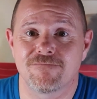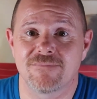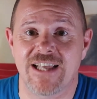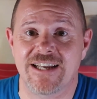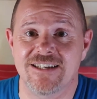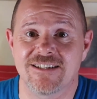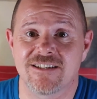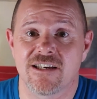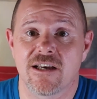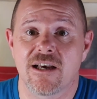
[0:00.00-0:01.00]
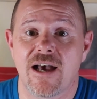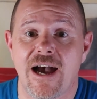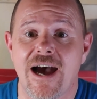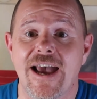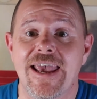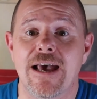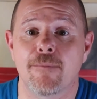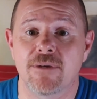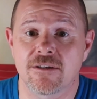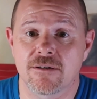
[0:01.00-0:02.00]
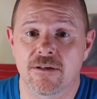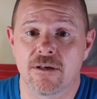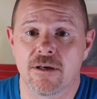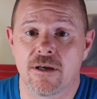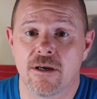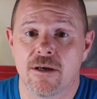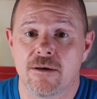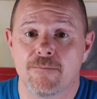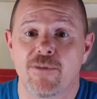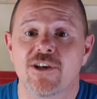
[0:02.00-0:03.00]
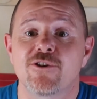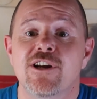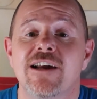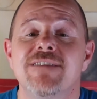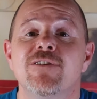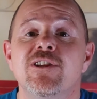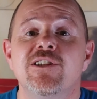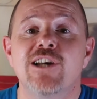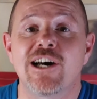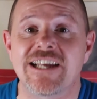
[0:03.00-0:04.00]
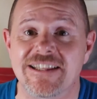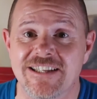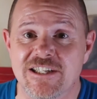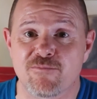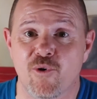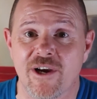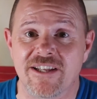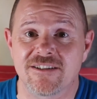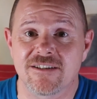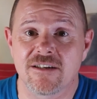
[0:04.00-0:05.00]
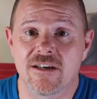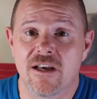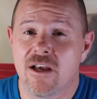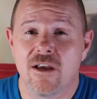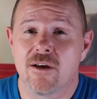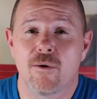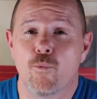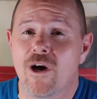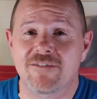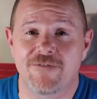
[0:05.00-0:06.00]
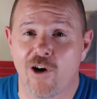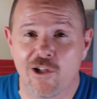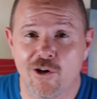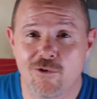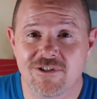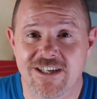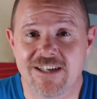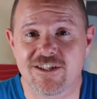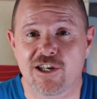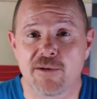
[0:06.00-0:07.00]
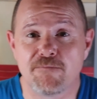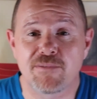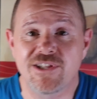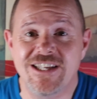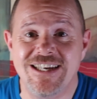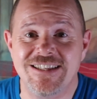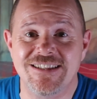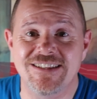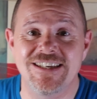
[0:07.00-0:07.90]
that is I am. But you're not even done at this point. What follows is a complete